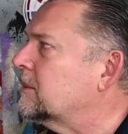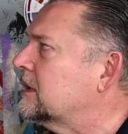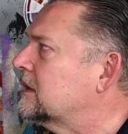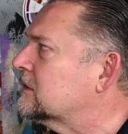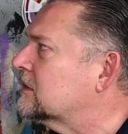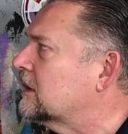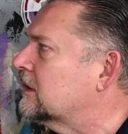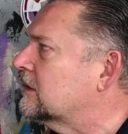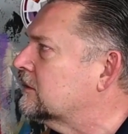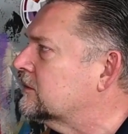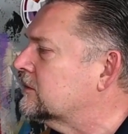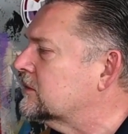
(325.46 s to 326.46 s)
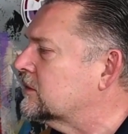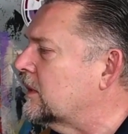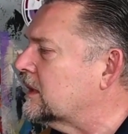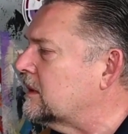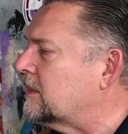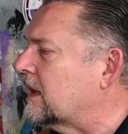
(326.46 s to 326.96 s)
a piece of
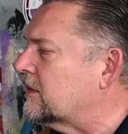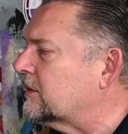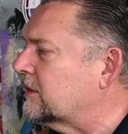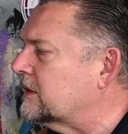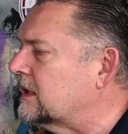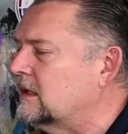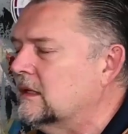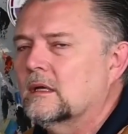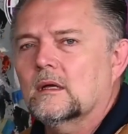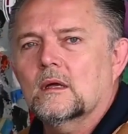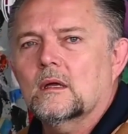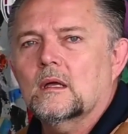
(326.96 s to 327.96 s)
20 by 30,